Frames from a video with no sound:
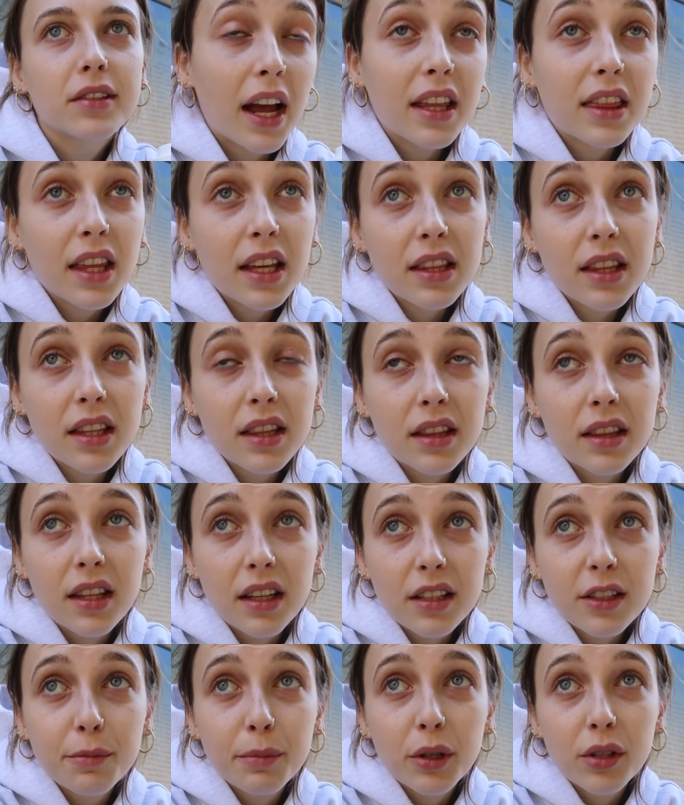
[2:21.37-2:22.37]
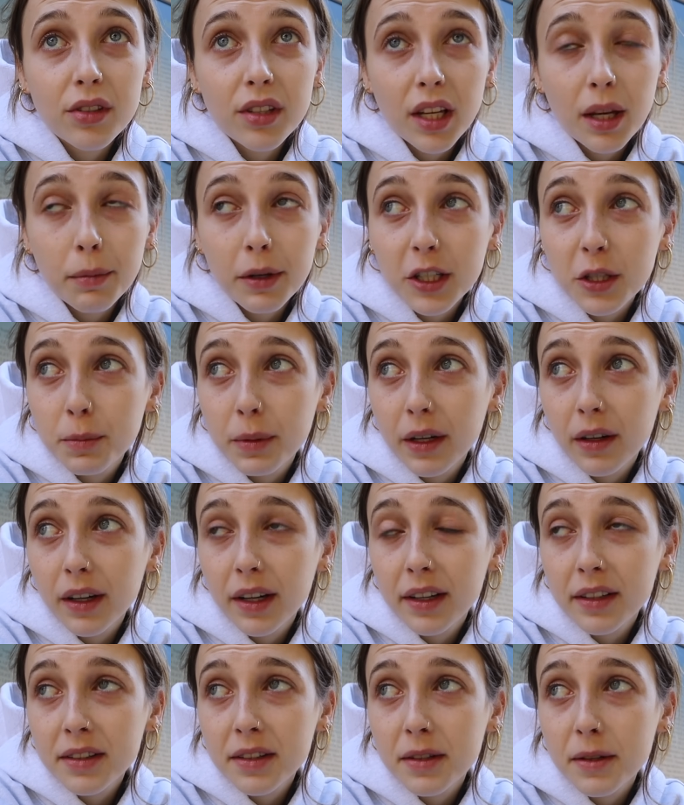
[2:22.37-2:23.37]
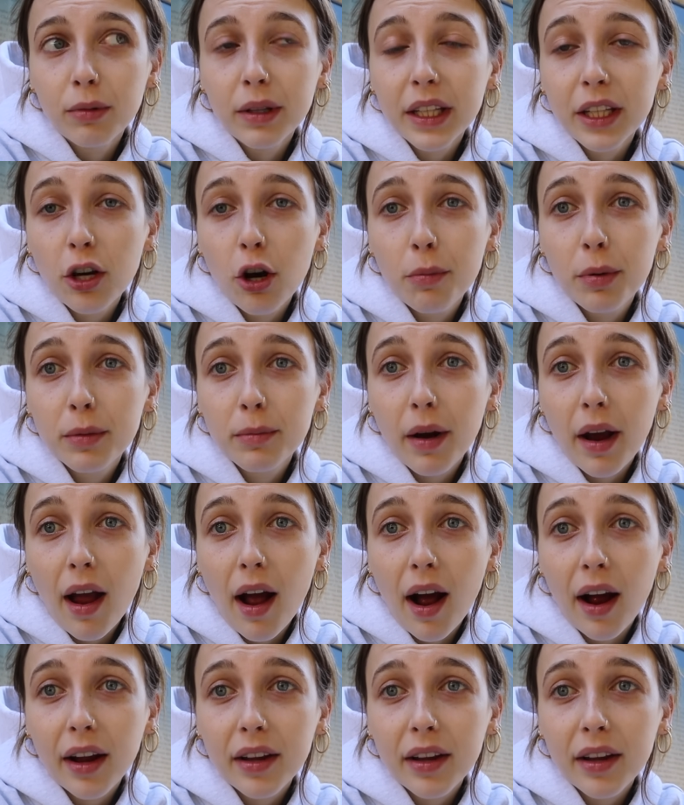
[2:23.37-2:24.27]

I think that this museum experience really opened my